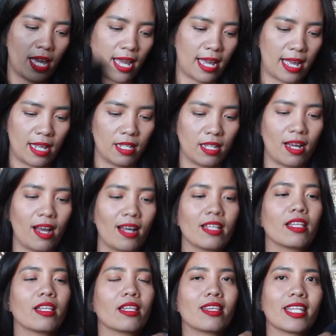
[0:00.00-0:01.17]
And
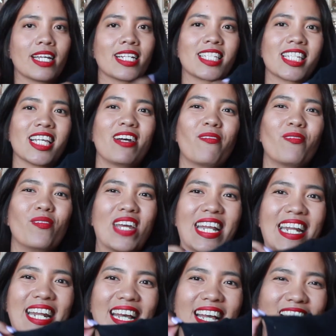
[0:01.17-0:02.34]
this
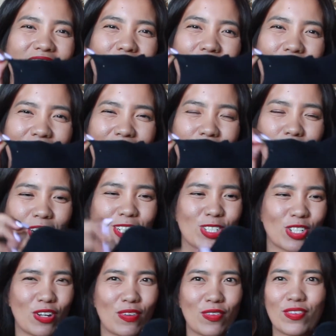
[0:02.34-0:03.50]
bit in the front, I'm not
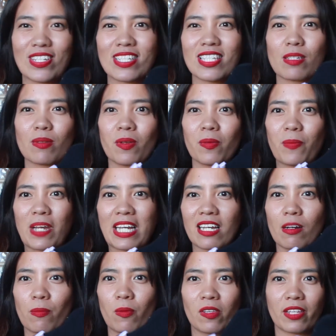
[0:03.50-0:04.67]
sure if it's
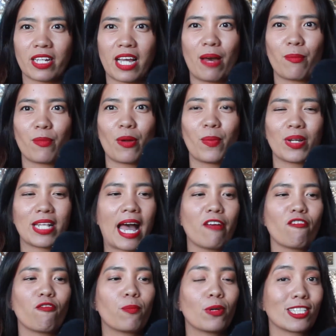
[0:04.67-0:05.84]
picking up on the camera, but
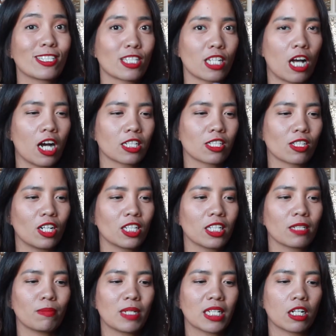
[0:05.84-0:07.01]
I've put socks on
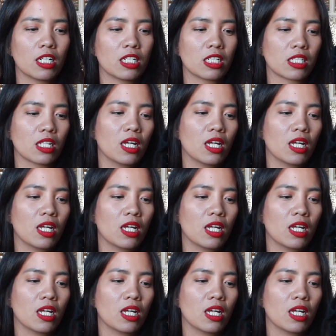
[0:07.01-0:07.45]
it because